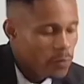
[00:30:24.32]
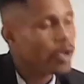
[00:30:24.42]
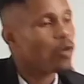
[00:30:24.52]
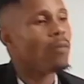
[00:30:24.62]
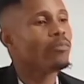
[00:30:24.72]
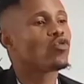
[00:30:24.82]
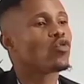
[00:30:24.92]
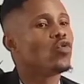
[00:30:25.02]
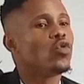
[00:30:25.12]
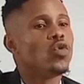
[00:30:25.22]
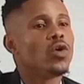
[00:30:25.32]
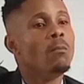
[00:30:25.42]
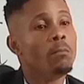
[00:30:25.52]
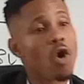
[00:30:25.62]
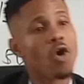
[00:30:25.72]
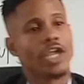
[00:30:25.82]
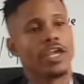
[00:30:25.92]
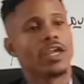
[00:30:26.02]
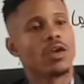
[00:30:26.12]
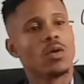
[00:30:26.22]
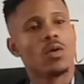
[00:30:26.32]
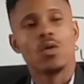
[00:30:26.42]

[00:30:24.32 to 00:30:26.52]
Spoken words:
We come to boy.